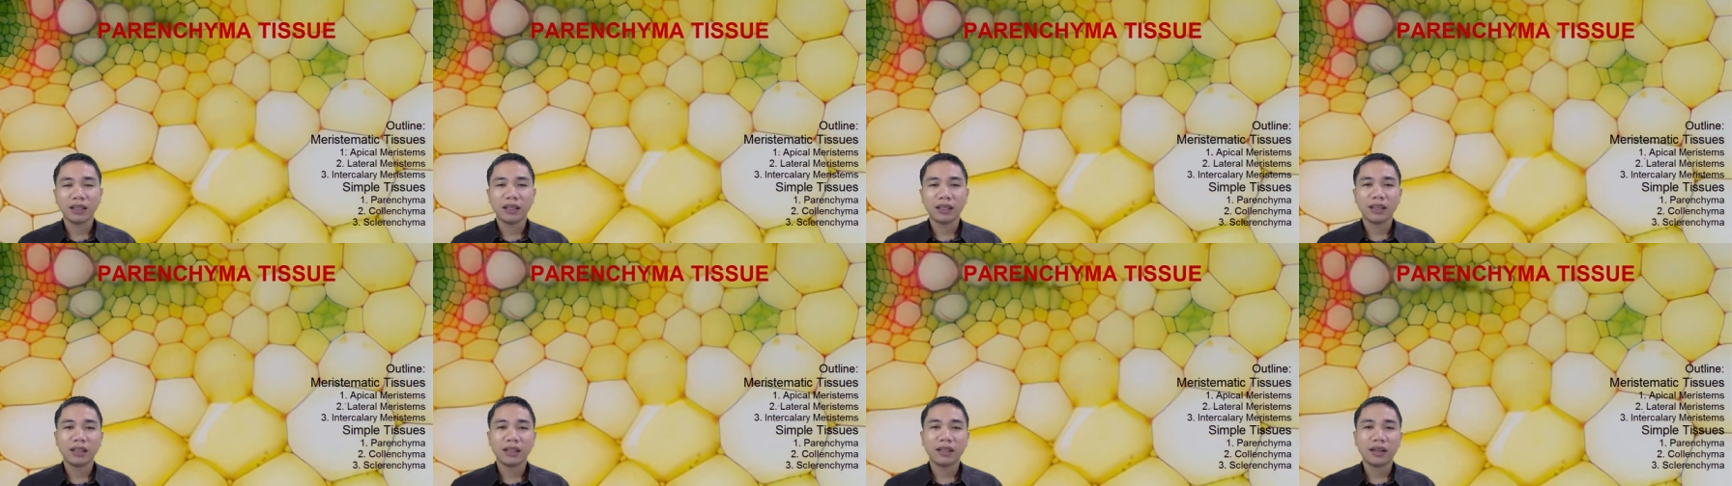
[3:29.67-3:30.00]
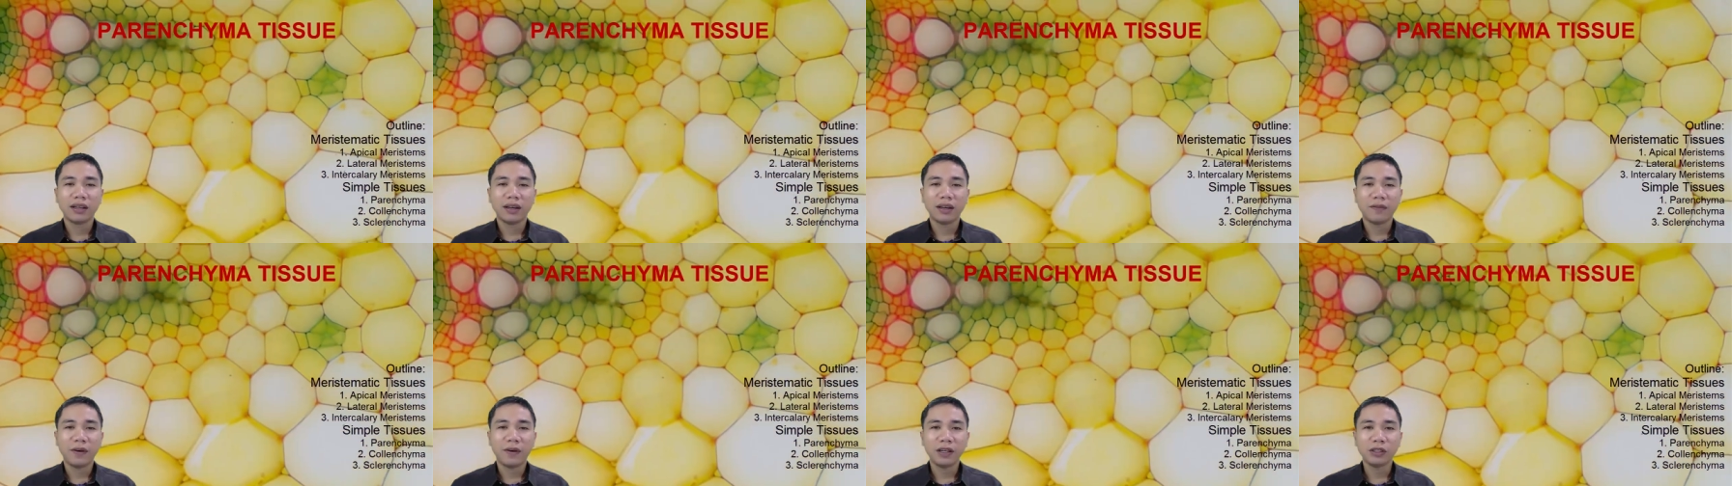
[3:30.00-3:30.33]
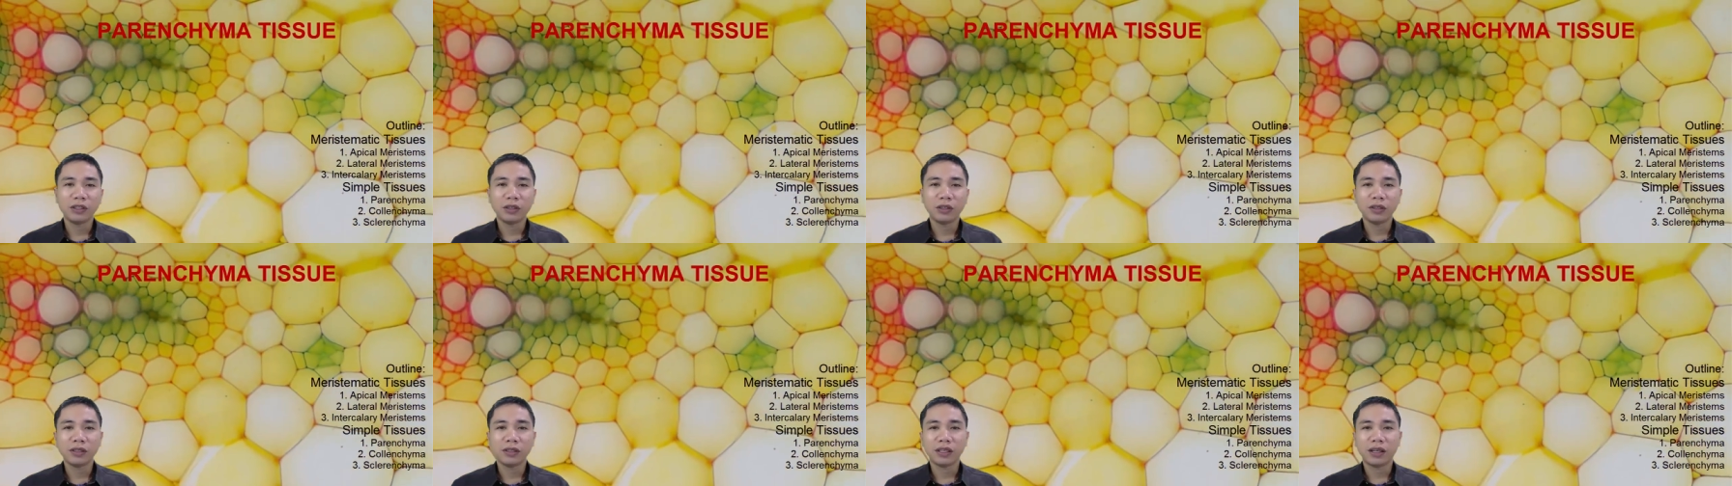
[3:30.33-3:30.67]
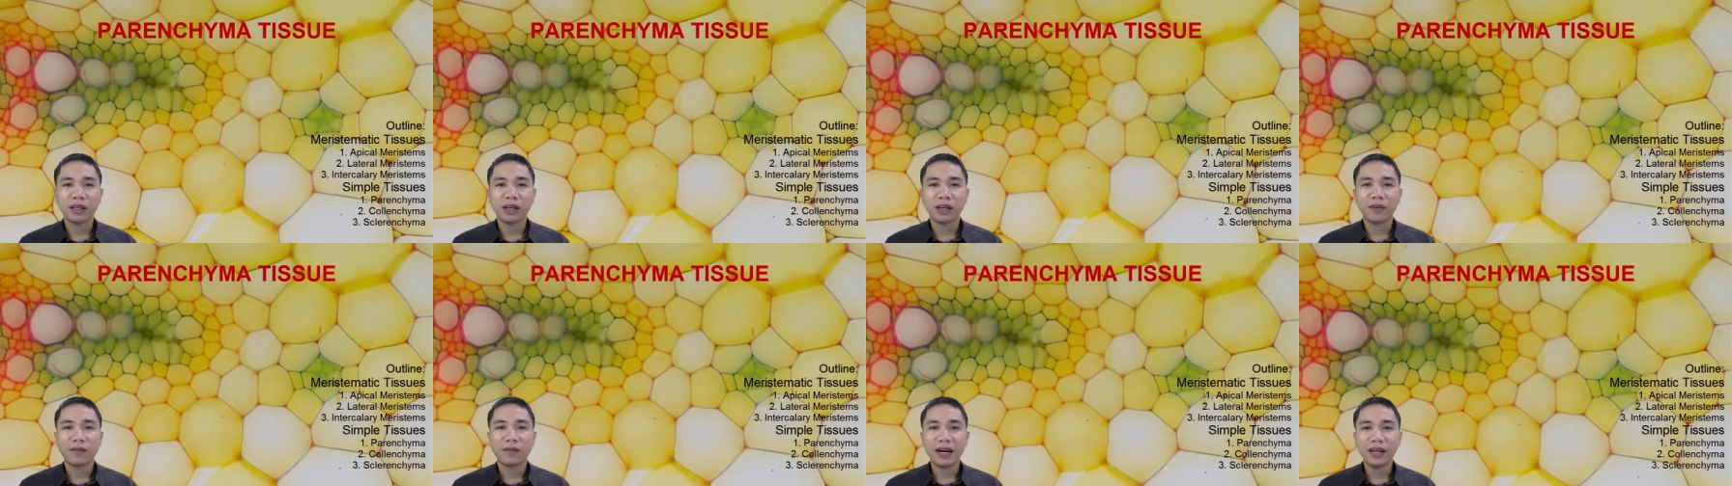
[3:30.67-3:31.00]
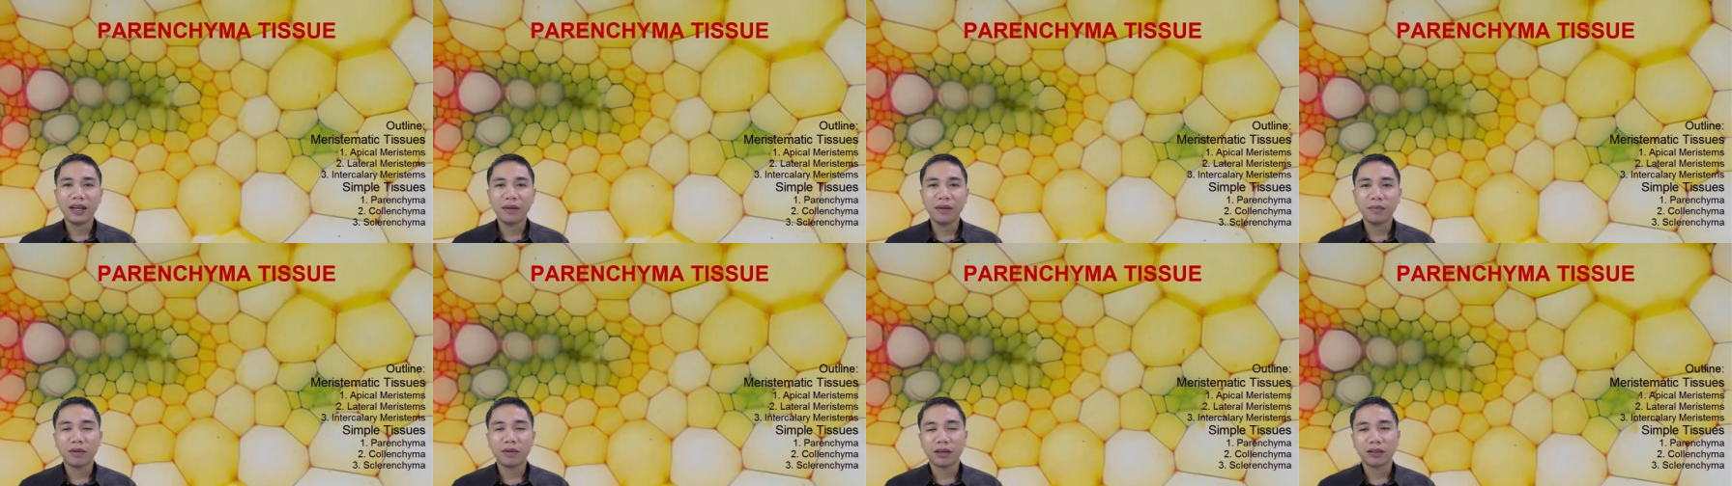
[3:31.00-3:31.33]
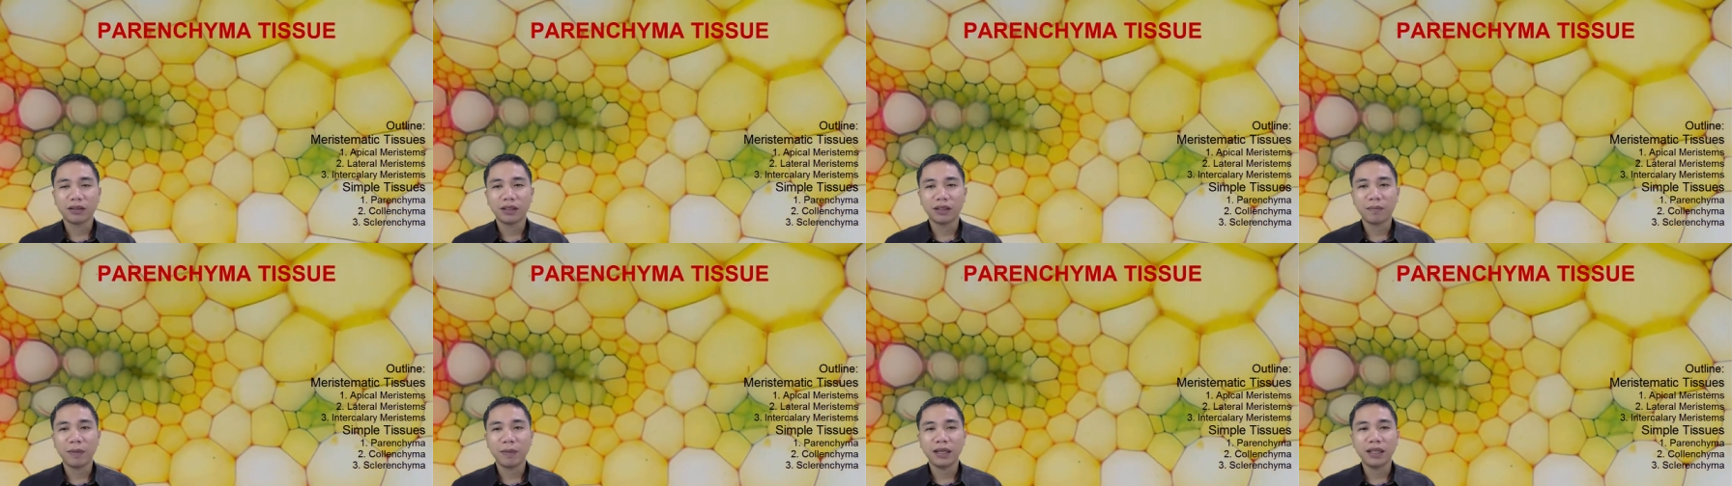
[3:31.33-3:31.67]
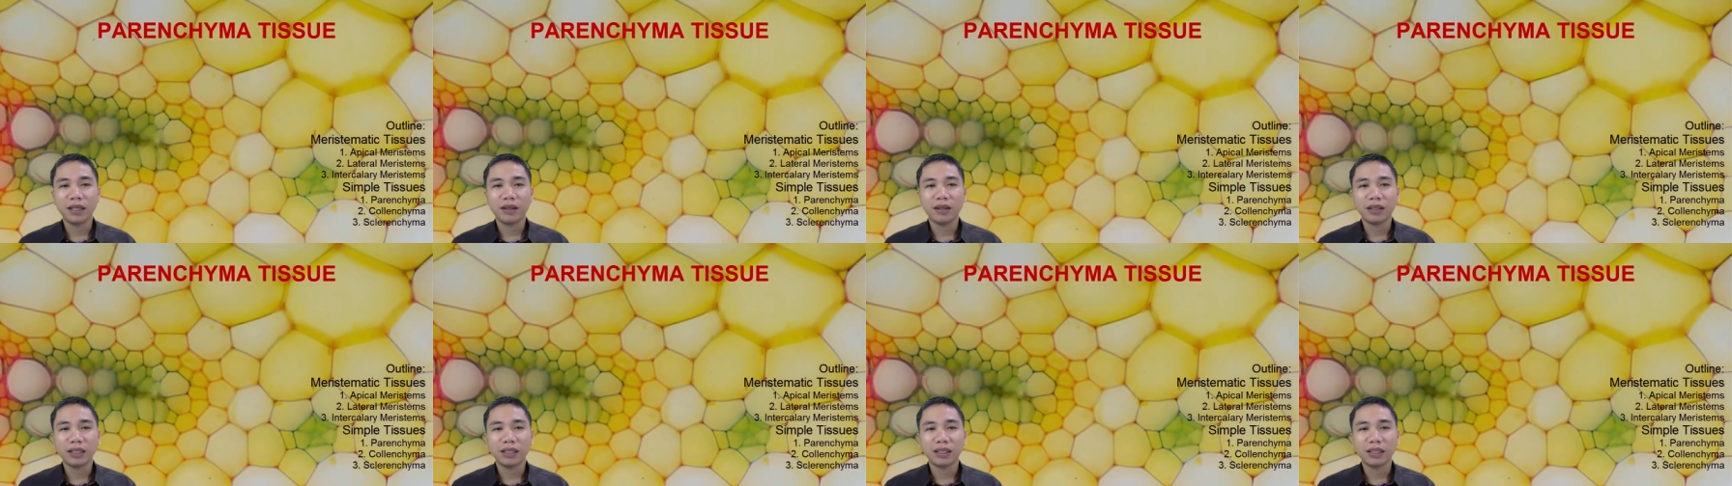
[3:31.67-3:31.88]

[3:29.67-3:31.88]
Their functions are variable depending